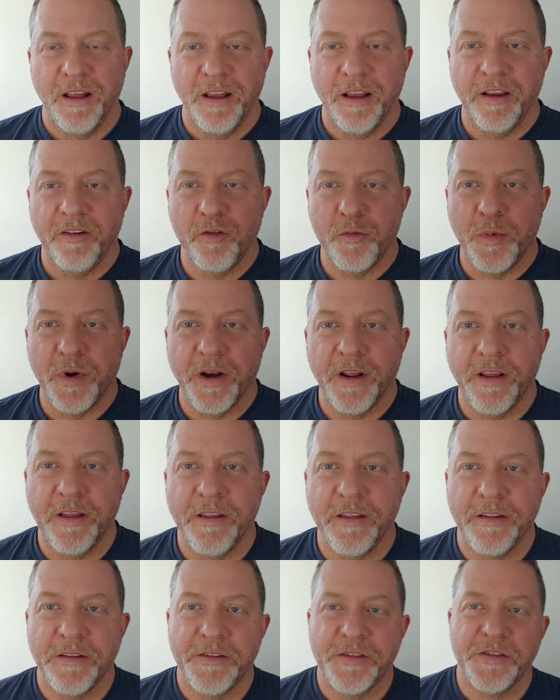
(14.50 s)
Hey everybody,
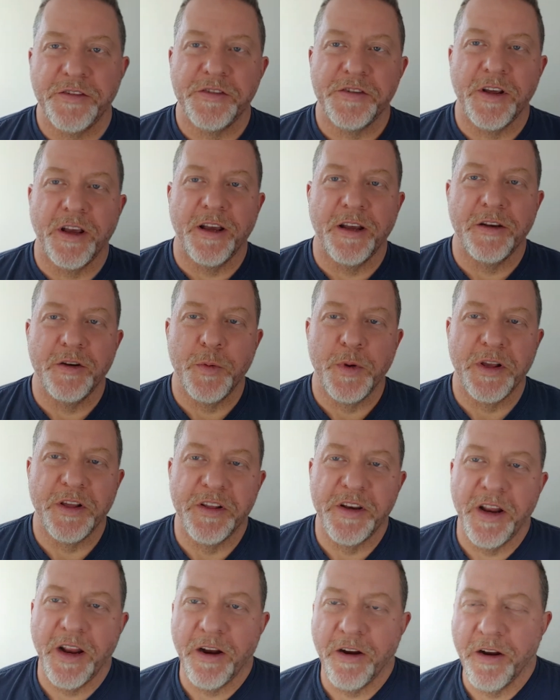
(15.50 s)
this is New
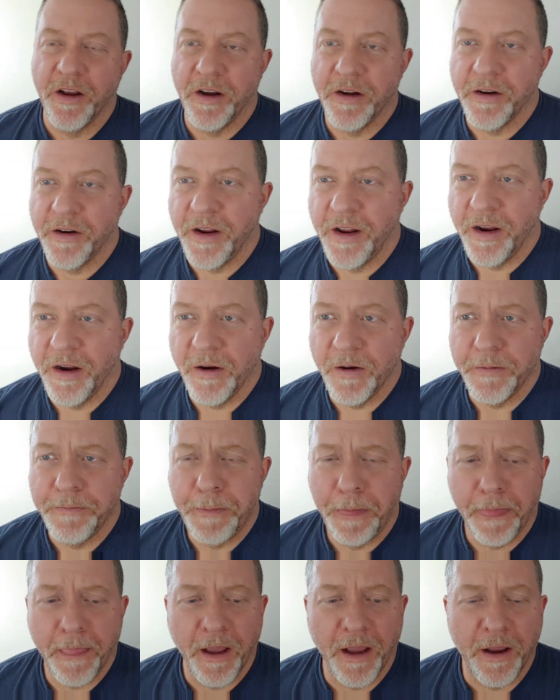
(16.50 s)
England Air Gunner here.
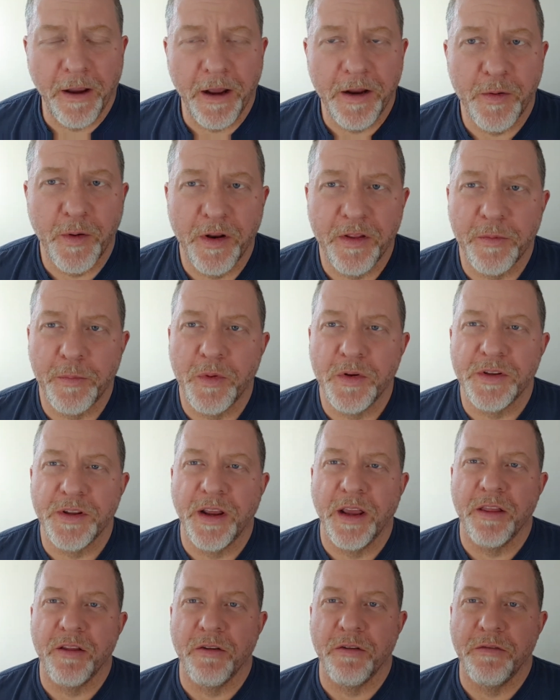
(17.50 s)
I wanted to put
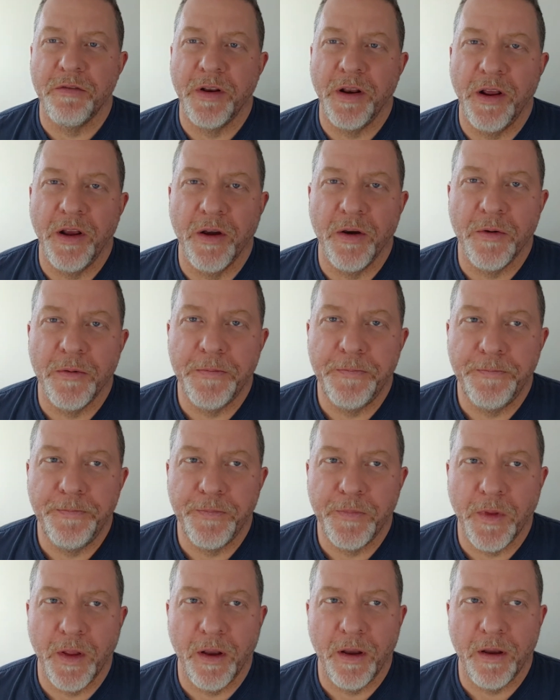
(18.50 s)
together a video
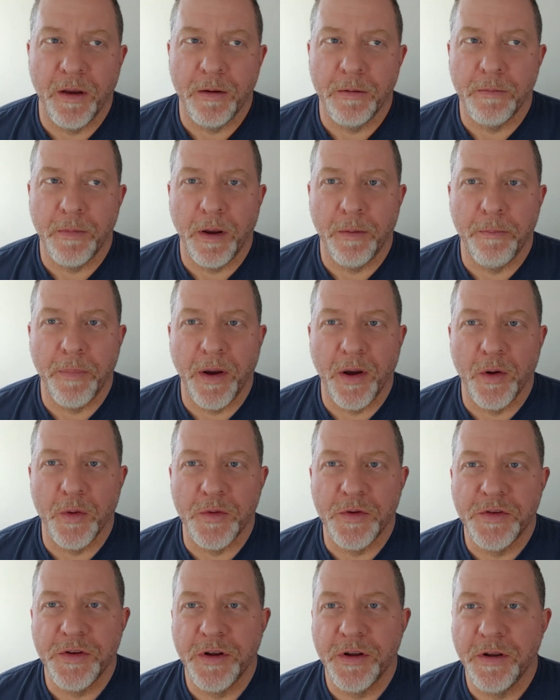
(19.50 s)

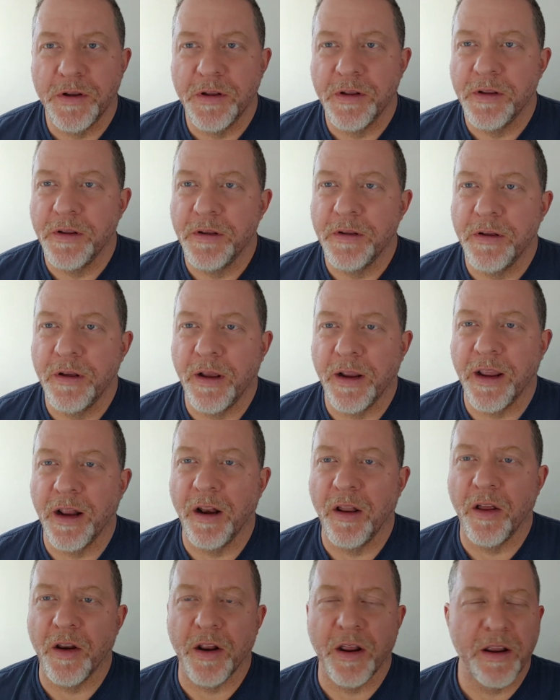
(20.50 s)
about. I get a
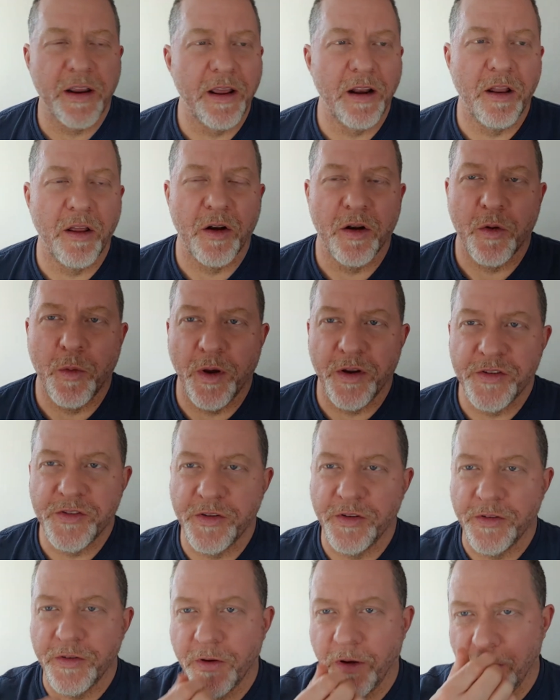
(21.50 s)
lot of
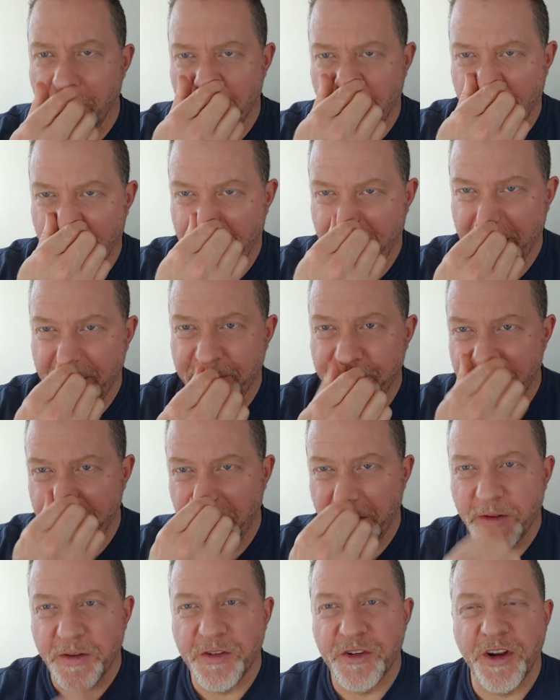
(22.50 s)
questions on my
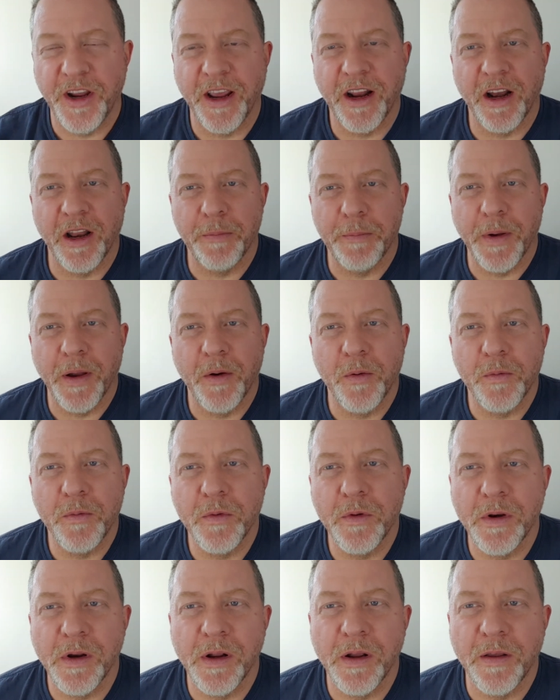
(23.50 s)
channel about
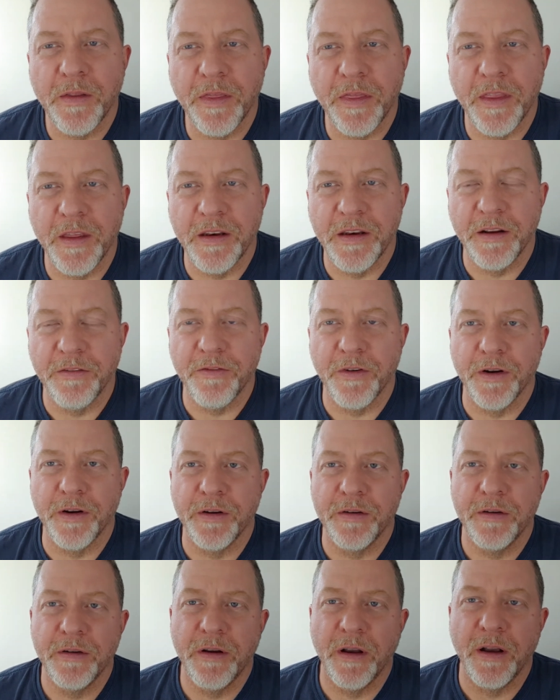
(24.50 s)
the
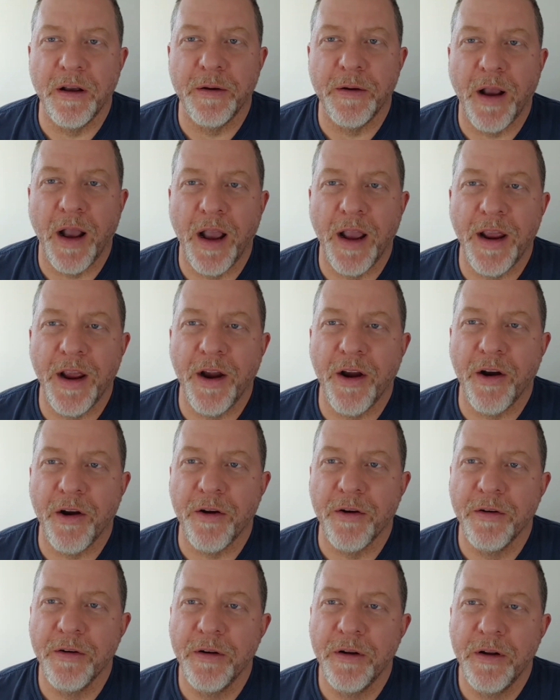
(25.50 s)
different IR